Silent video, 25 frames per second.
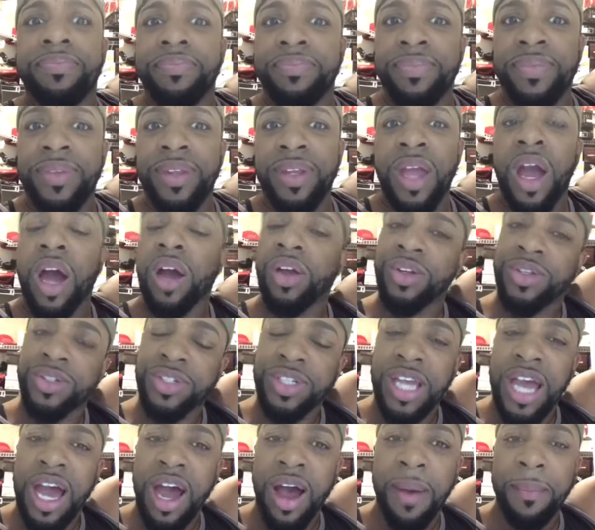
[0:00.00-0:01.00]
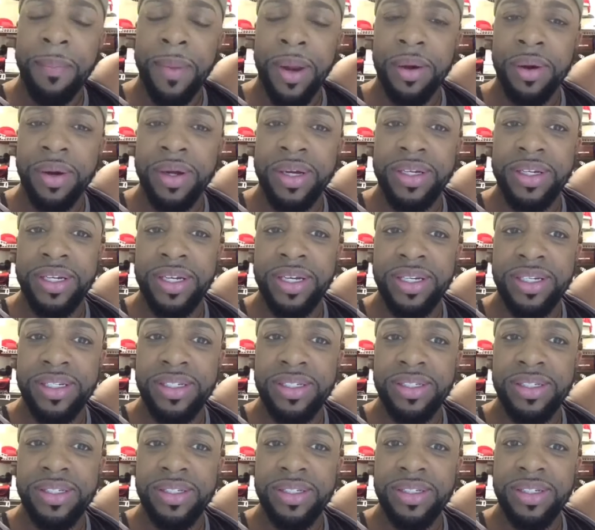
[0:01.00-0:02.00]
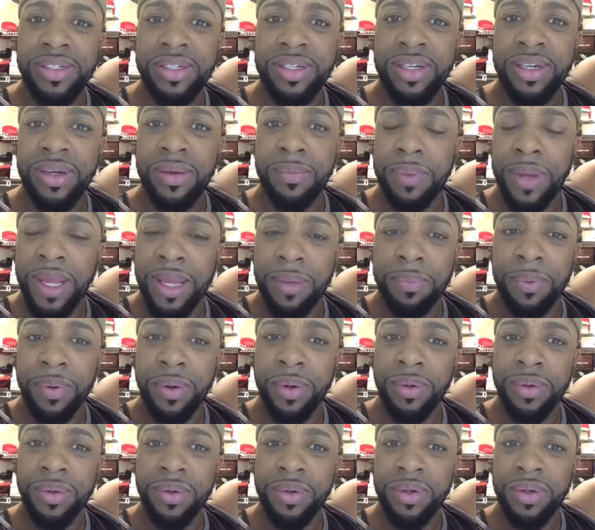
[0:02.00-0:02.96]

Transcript: Y'all, you see how America does, people.